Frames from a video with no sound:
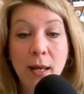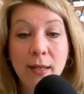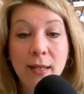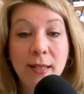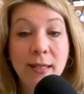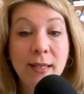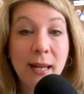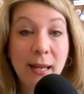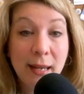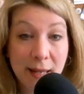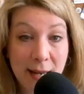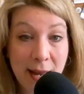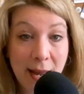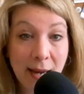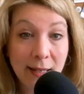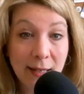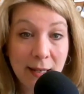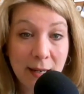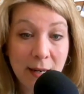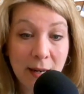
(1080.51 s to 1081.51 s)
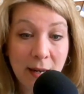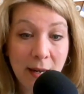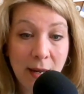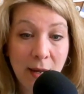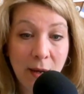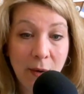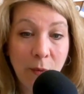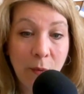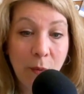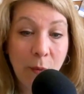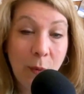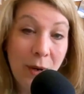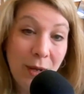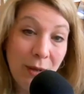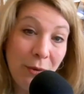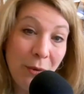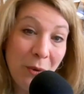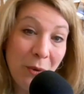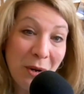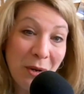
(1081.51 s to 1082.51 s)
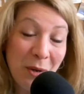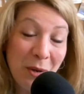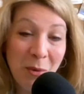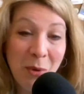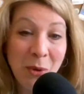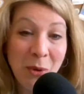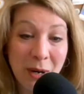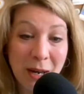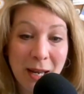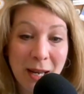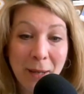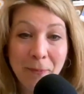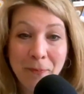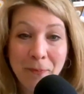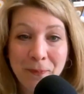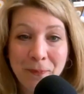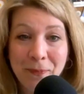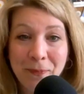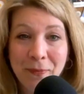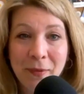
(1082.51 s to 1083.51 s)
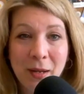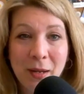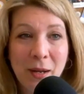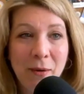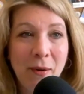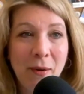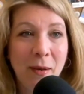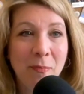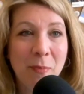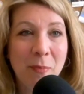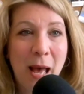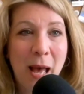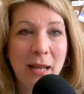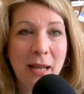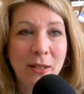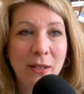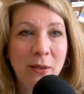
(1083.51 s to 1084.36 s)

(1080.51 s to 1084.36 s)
to stay connected with your community. All right, back